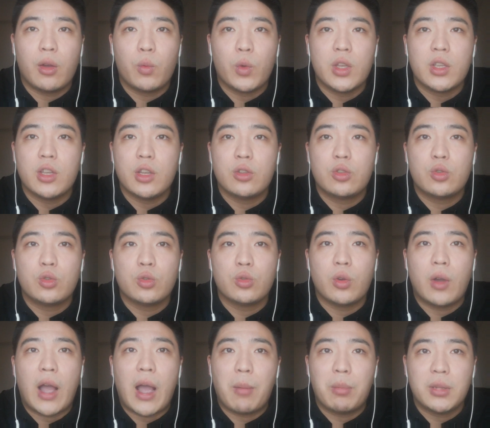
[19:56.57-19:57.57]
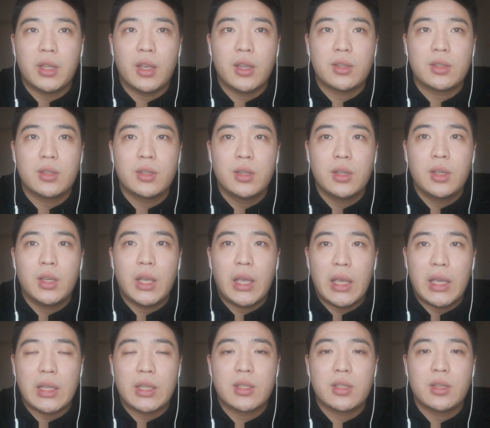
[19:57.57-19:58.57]
We need to update
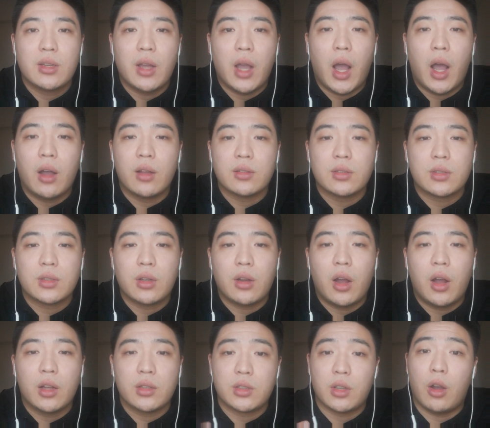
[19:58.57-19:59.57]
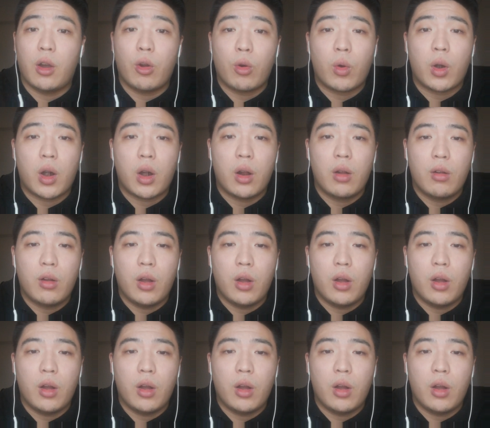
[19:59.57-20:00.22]
it on our